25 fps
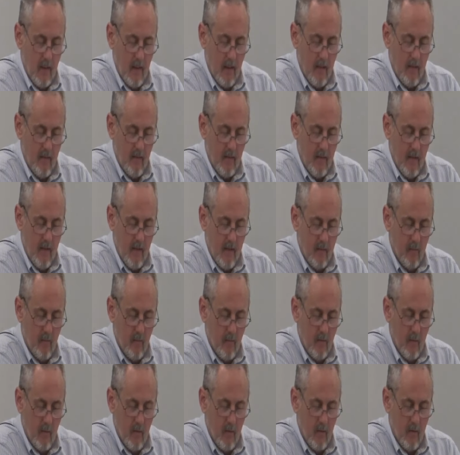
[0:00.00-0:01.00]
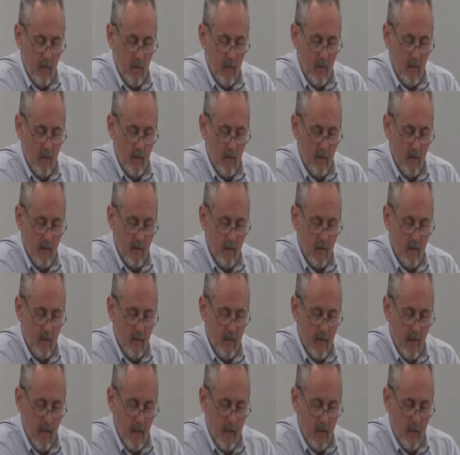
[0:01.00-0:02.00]
And then,
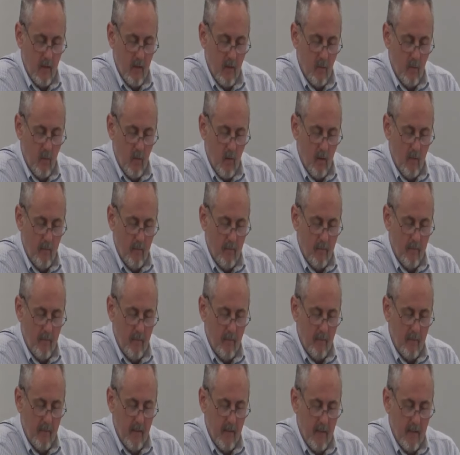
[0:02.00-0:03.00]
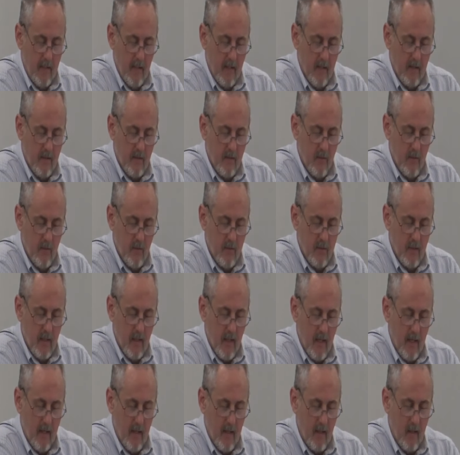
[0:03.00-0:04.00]
then you will begin to
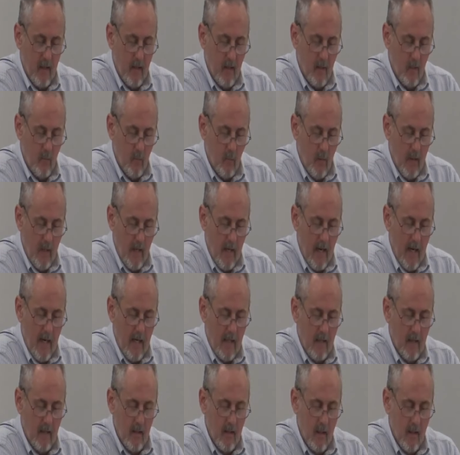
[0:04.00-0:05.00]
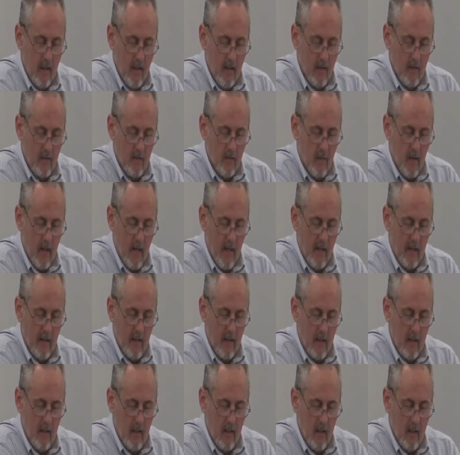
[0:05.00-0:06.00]
say, We ate and drank
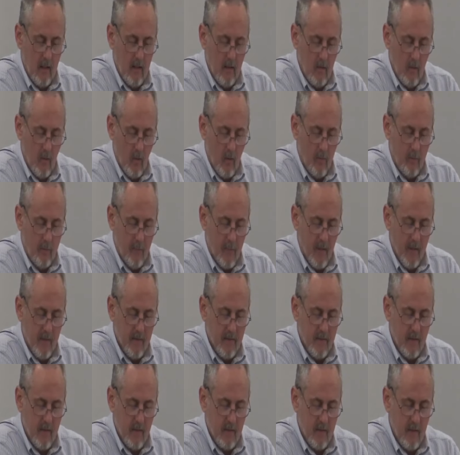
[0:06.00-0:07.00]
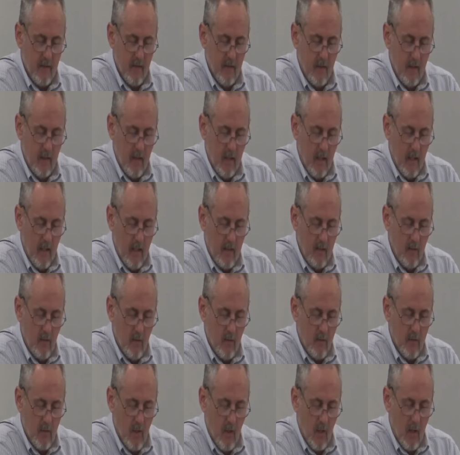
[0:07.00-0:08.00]
in your presence, and
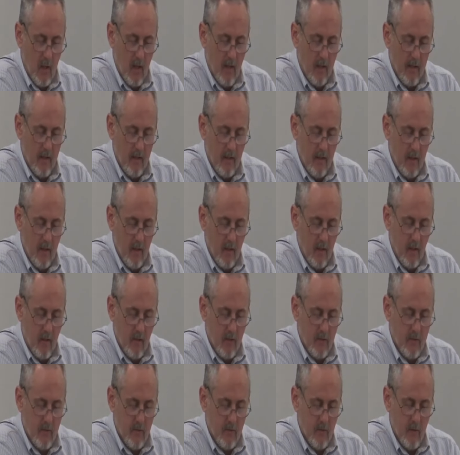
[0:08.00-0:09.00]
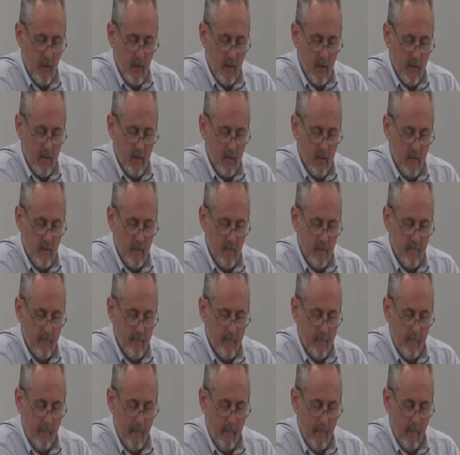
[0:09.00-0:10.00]
you taught in our streets.
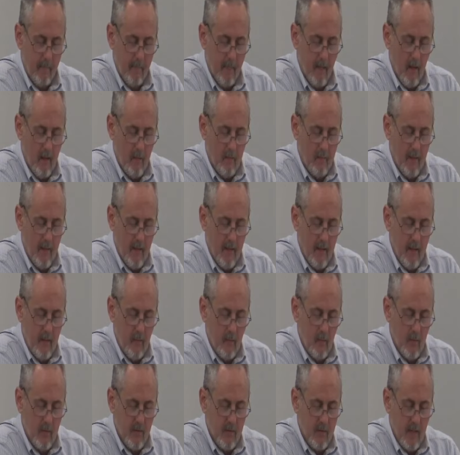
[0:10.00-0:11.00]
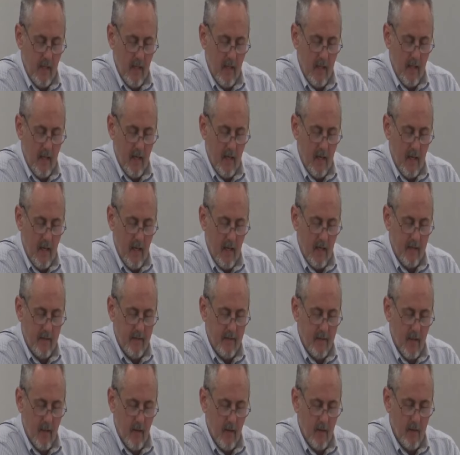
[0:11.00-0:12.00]
But he will say, I
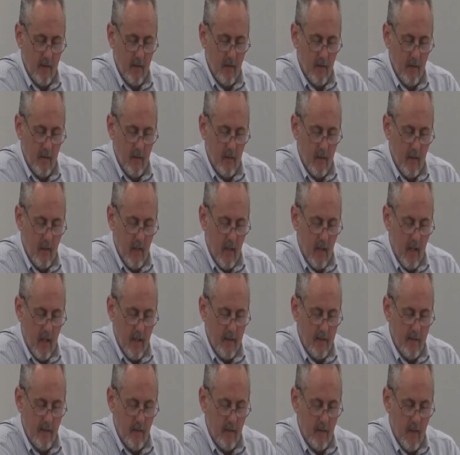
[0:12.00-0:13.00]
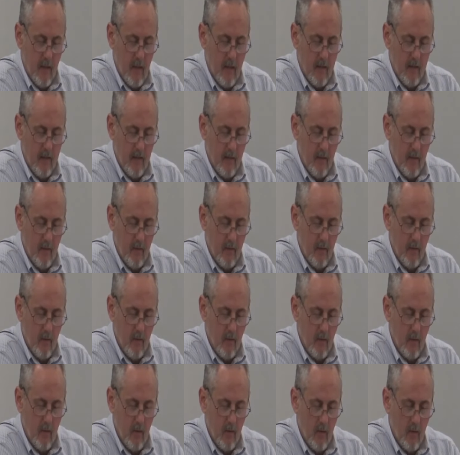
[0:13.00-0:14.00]
tell you, I do not know
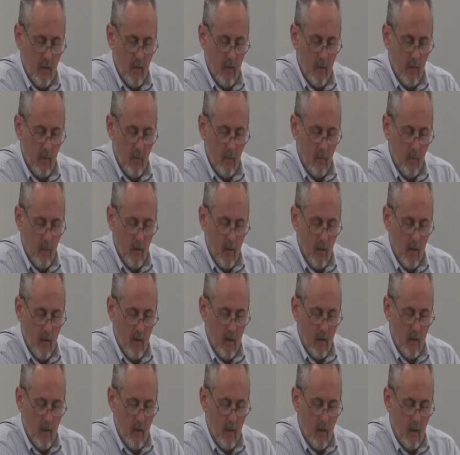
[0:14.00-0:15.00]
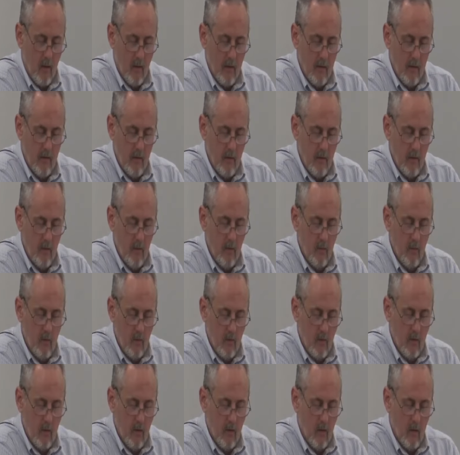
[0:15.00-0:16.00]
you where
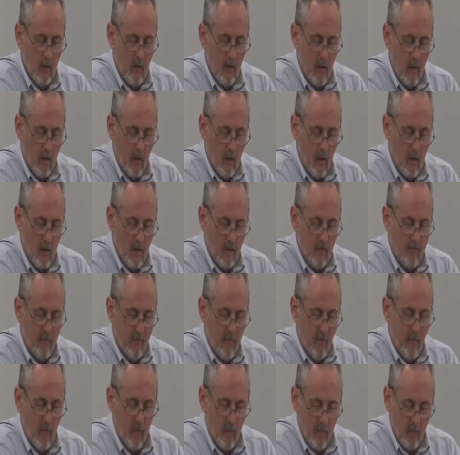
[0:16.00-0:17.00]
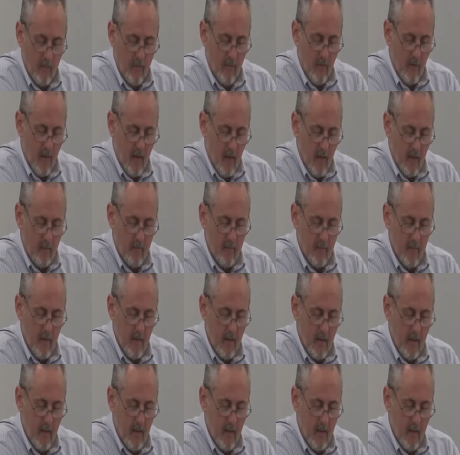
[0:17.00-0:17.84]
you are for, from.